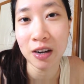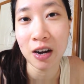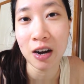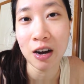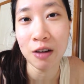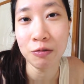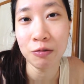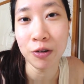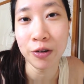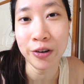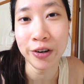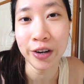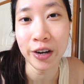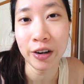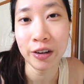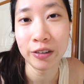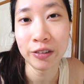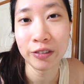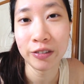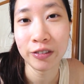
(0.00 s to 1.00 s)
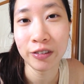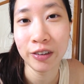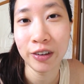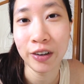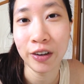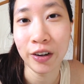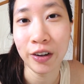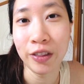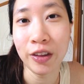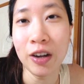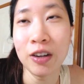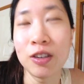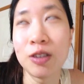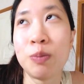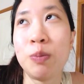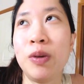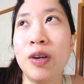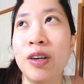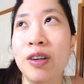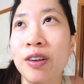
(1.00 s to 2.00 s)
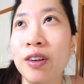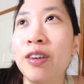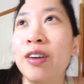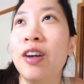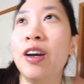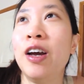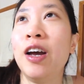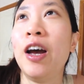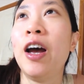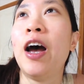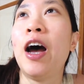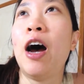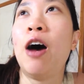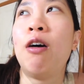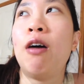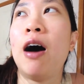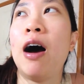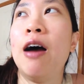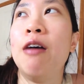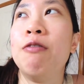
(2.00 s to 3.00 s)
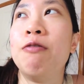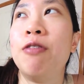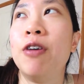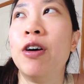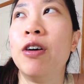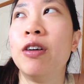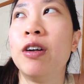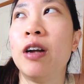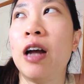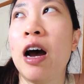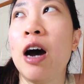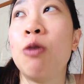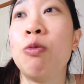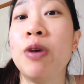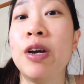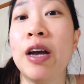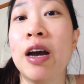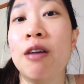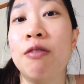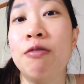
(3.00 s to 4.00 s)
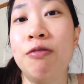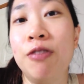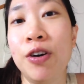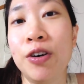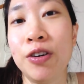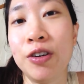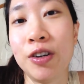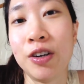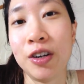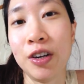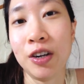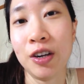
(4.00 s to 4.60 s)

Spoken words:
the heart fonder, and that's been how I felt and how we have felt.